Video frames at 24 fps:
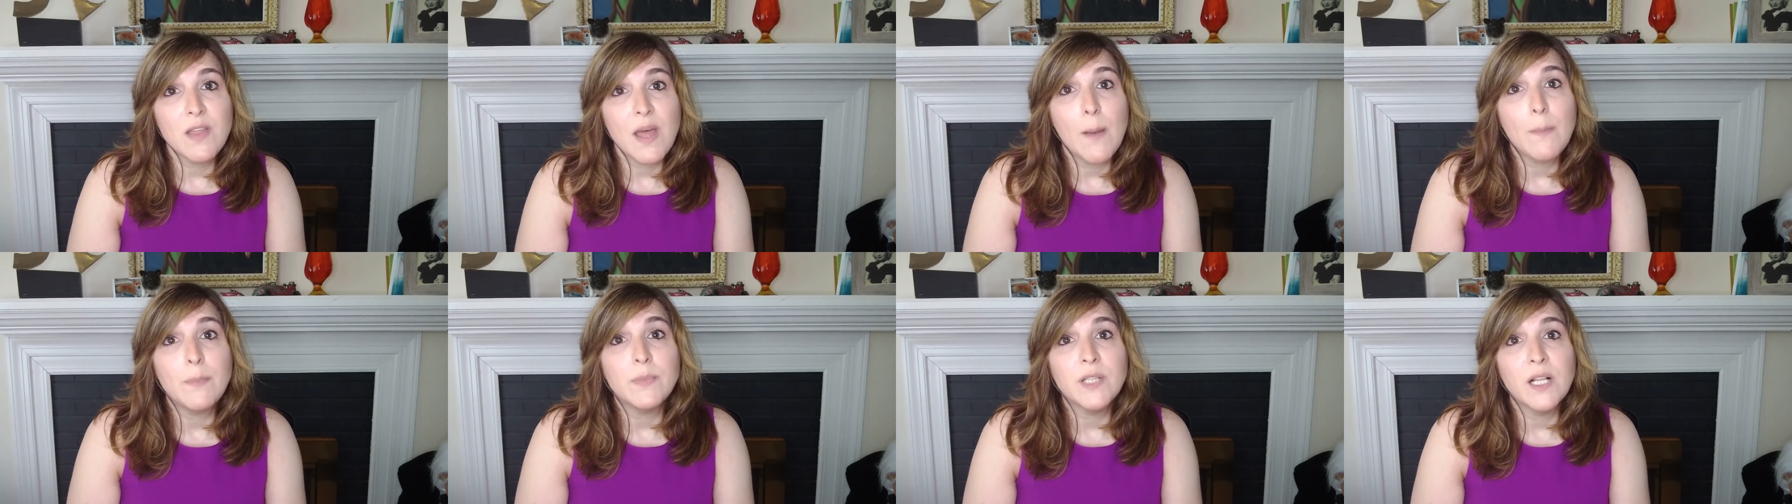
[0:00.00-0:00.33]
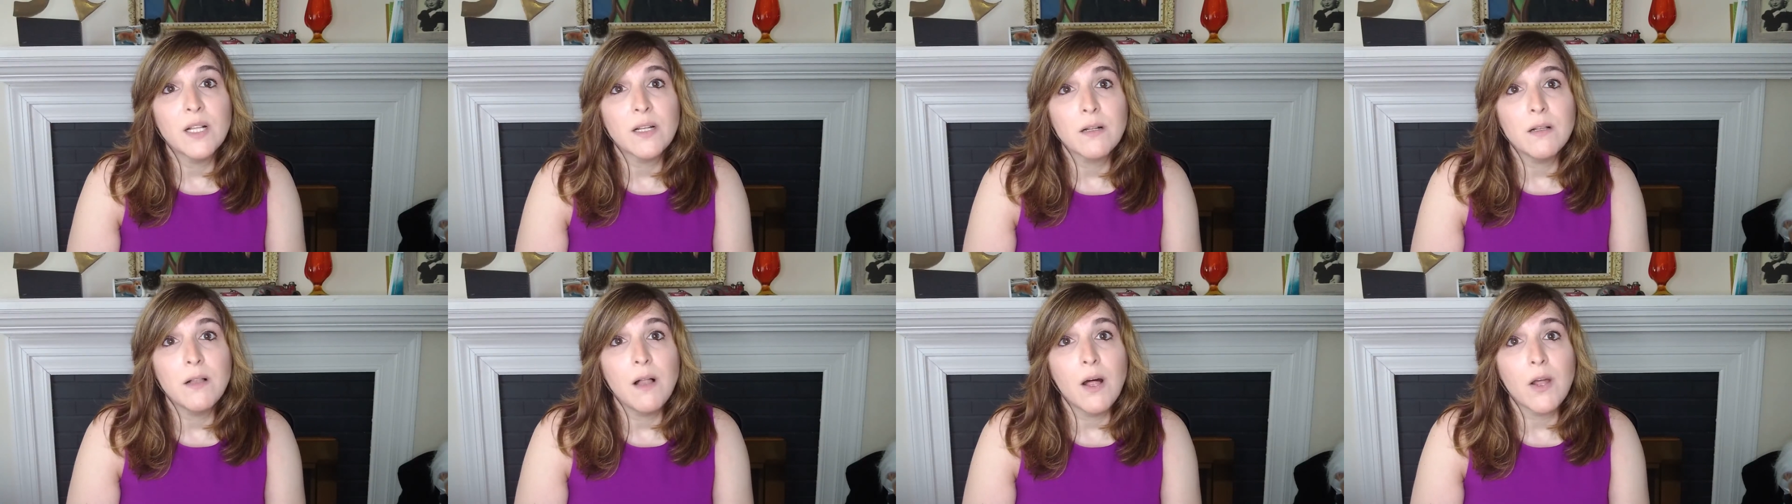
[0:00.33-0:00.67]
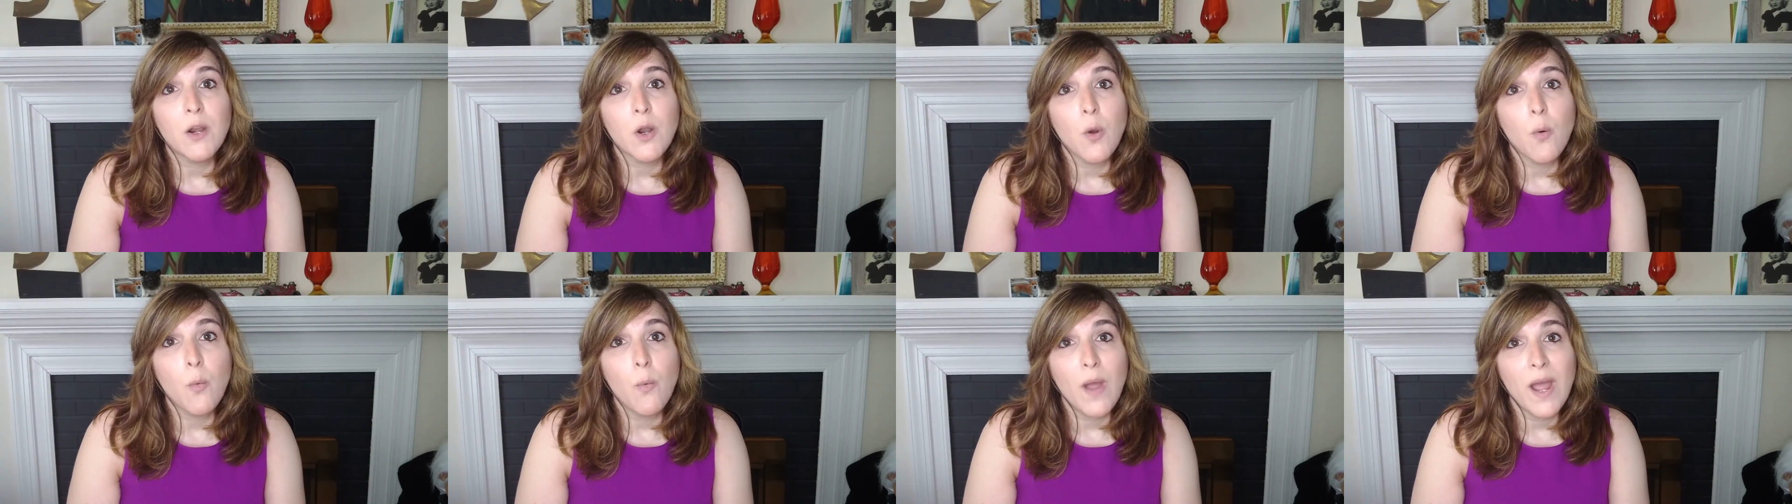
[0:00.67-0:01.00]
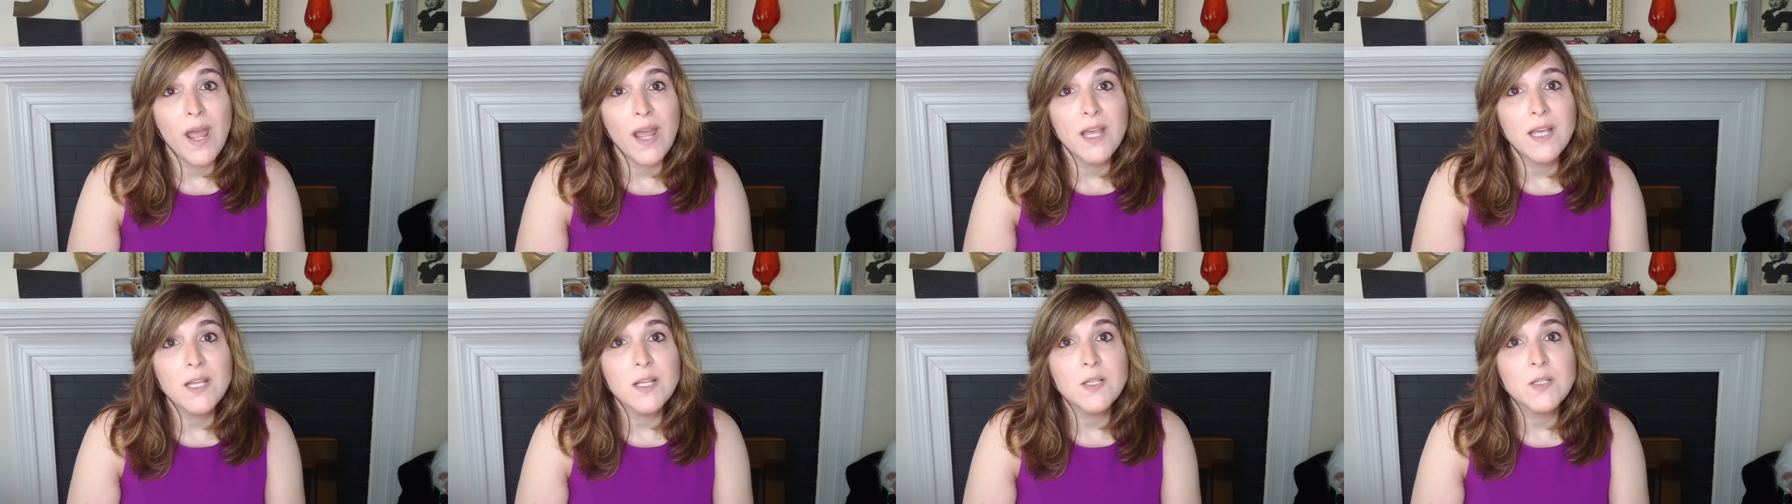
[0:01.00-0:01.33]
that blood clot
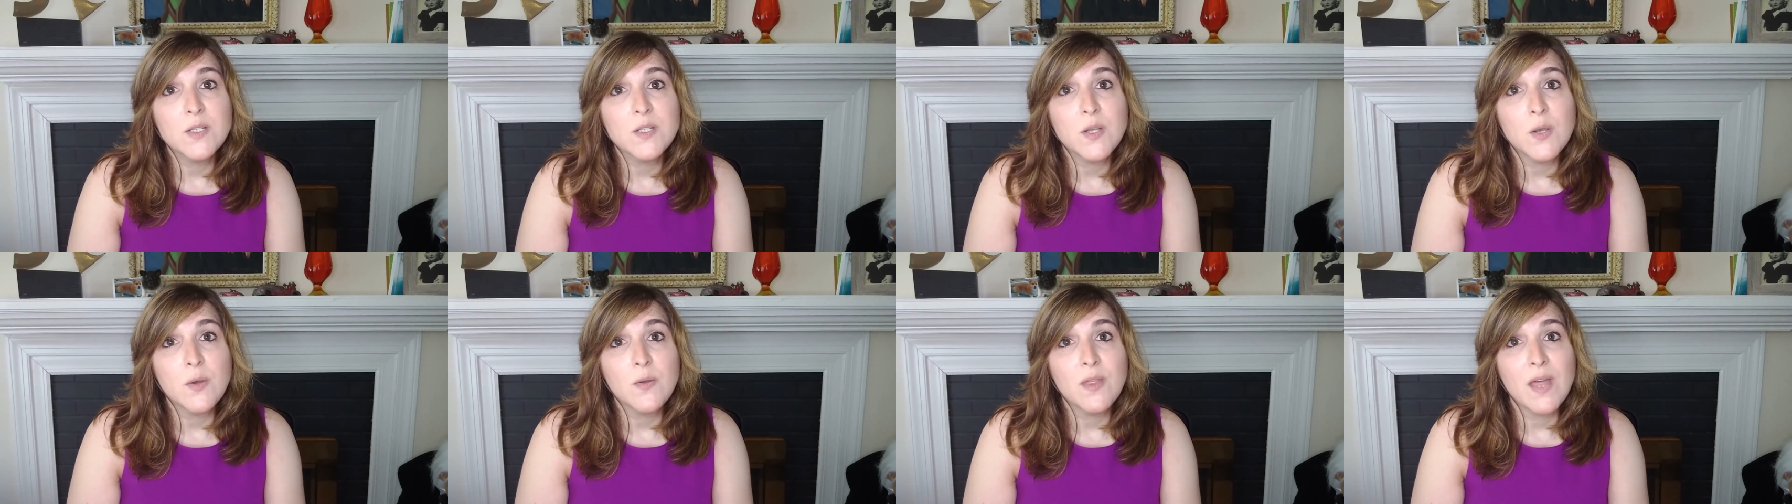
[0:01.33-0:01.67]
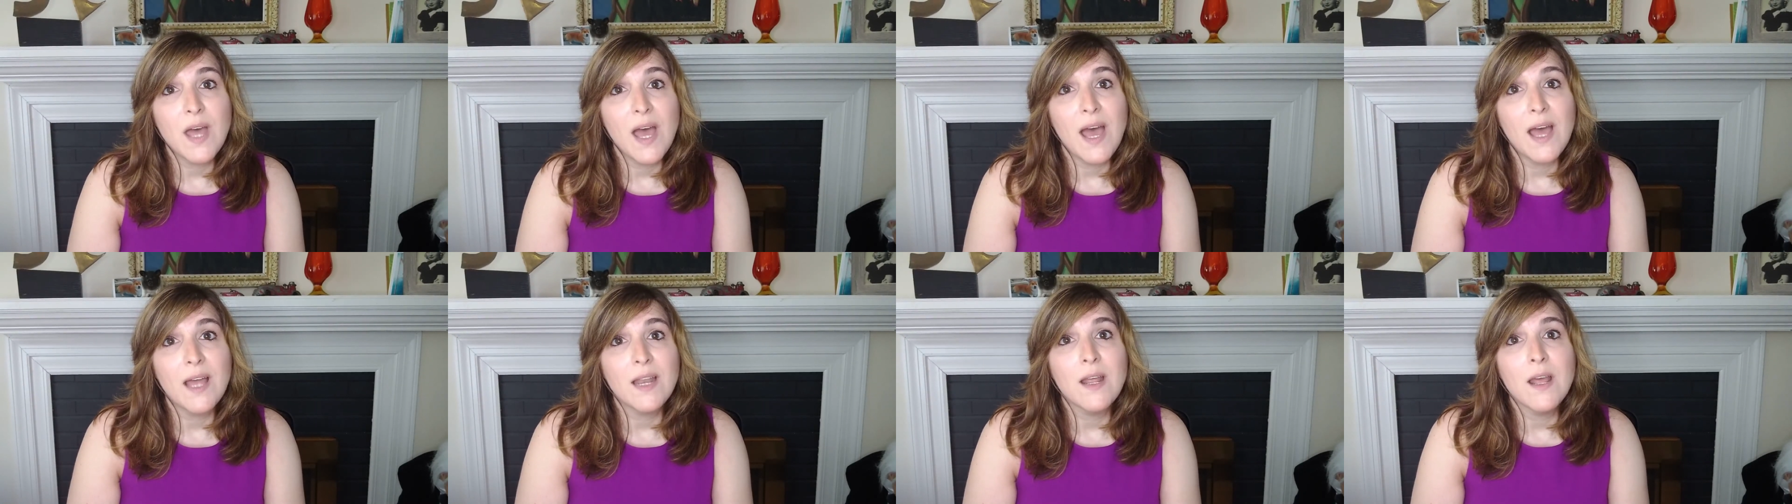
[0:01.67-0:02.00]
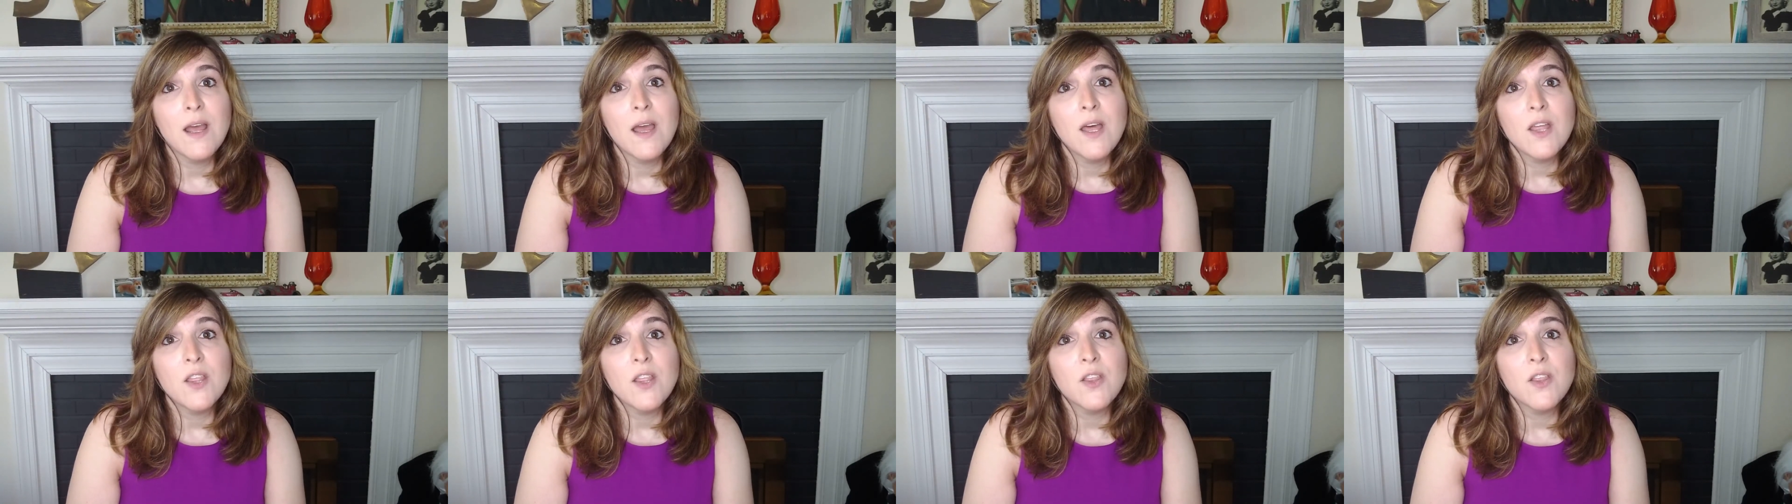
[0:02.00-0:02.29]
away so that